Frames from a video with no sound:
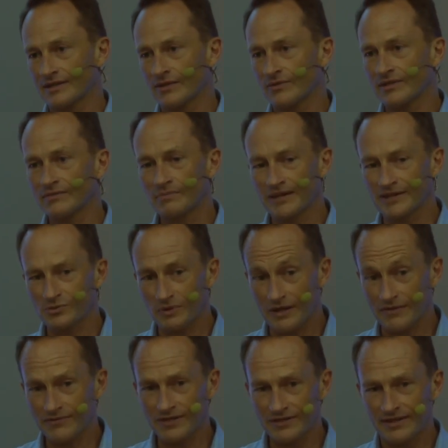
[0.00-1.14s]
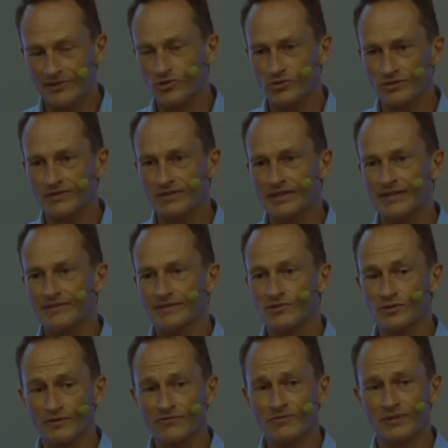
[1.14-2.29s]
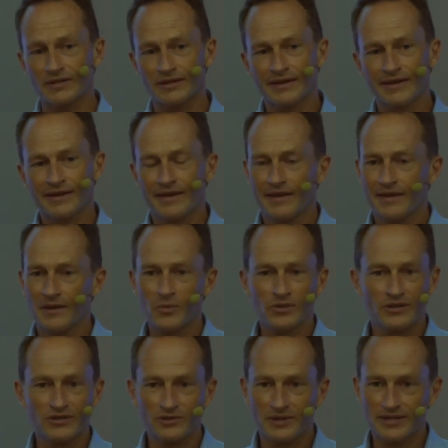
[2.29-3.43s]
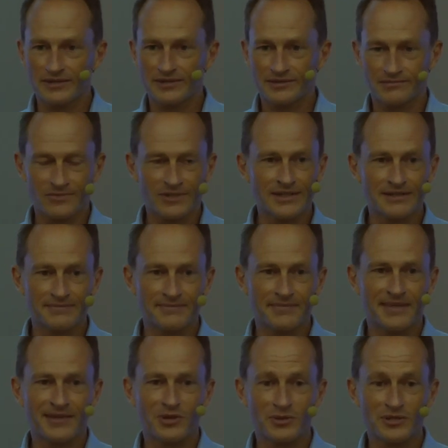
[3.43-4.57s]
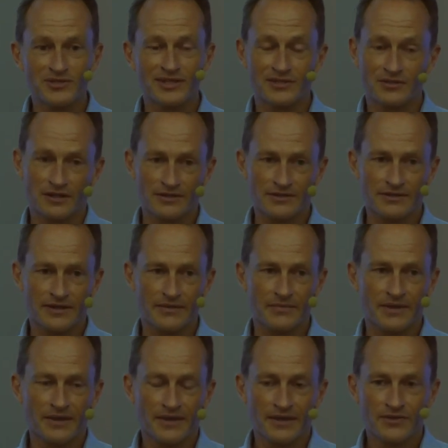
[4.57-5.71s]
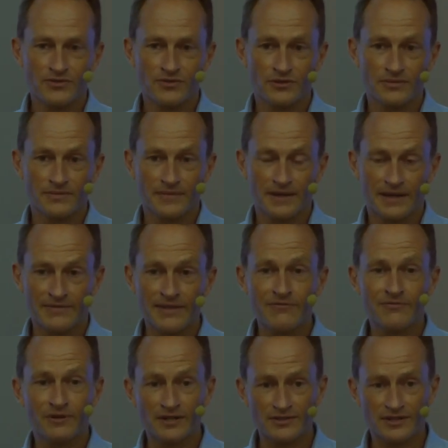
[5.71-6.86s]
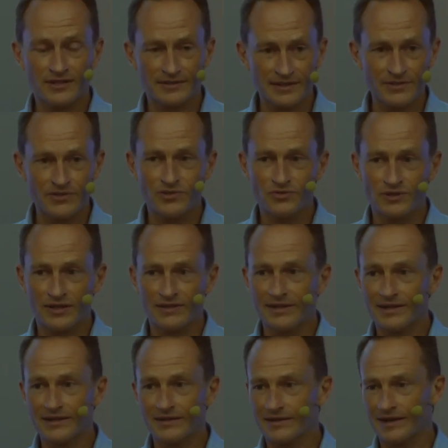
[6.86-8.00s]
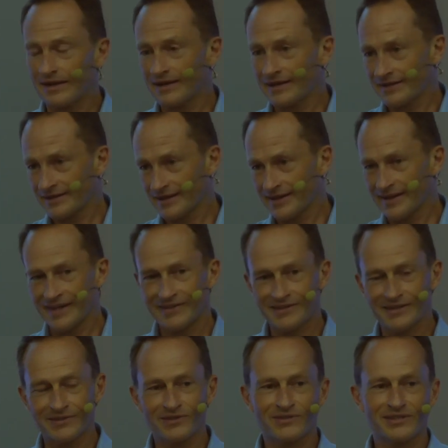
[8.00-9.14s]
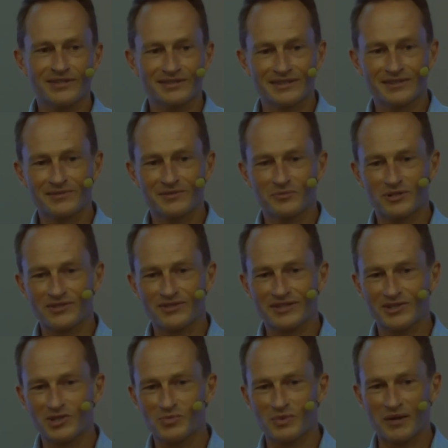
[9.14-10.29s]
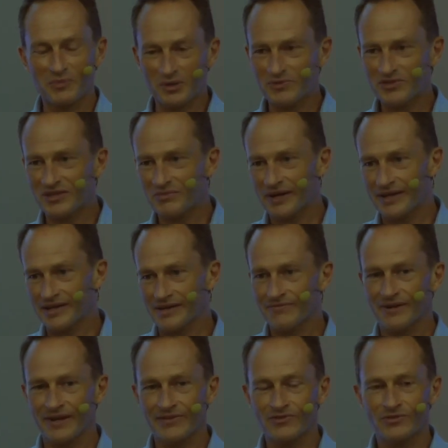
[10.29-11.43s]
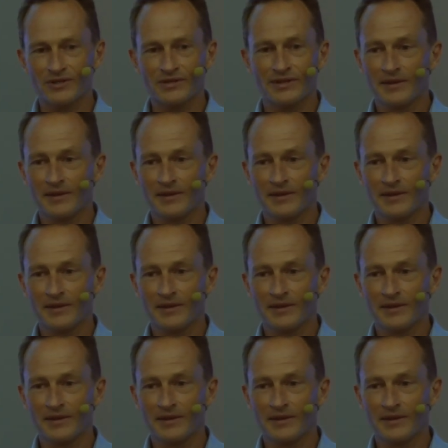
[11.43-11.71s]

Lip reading: The only place where I've seen that shortened is in software, but all the rest, really, it always takes a lot of time. So I think for us as an industry, and here I like the presentations by Bobst and by EFI and so on.